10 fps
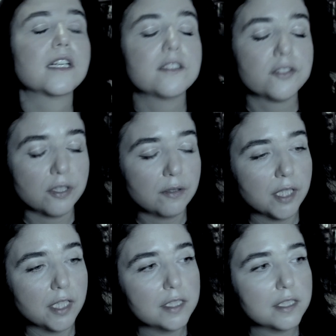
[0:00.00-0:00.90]
So
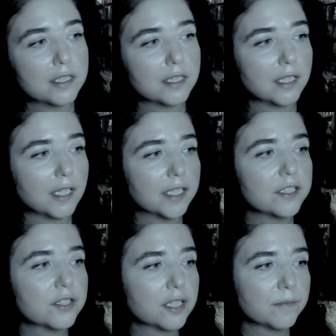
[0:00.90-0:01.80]
it's
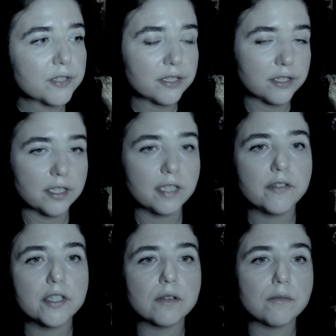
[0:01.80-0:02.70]
extreme
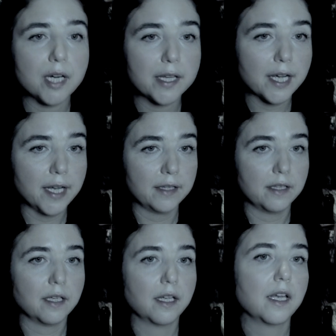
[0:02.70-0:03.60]
sensitivity on one hand,
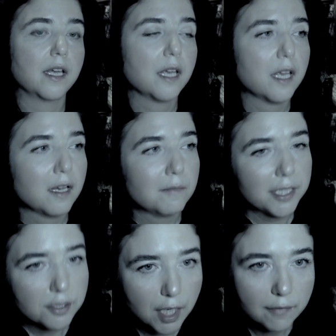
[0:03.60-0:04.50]

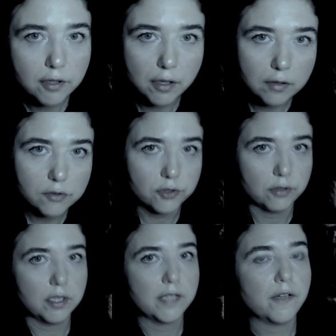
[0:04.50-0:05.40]
but you have to
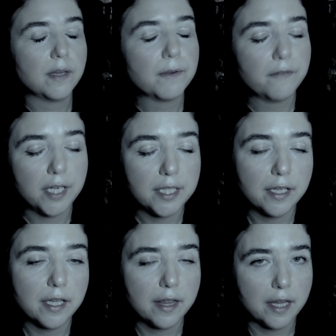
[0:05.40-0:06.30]
also develop a very
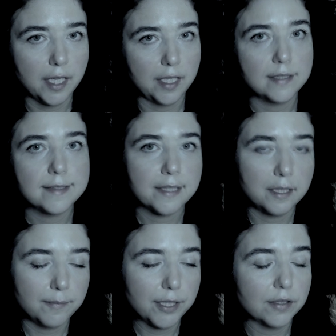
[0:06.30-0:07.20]
thick
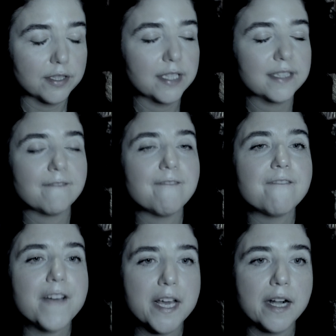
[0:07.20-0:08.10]
skin, because it's a
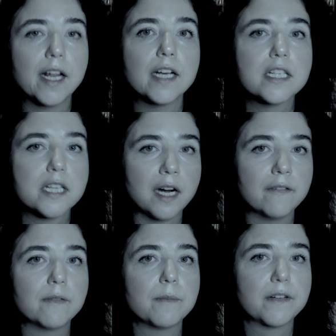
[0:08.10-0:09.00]
very tough
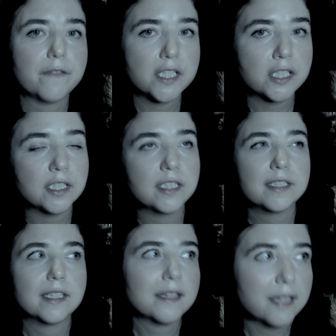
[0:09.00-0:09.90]
profession. It's
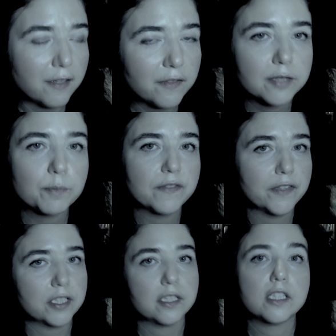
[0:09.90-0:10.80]
the toughest
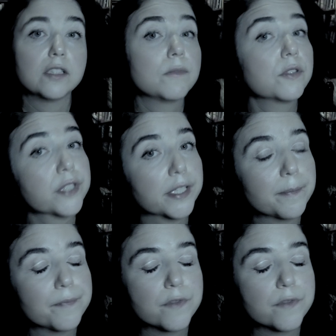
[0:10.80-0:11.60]
profession in music.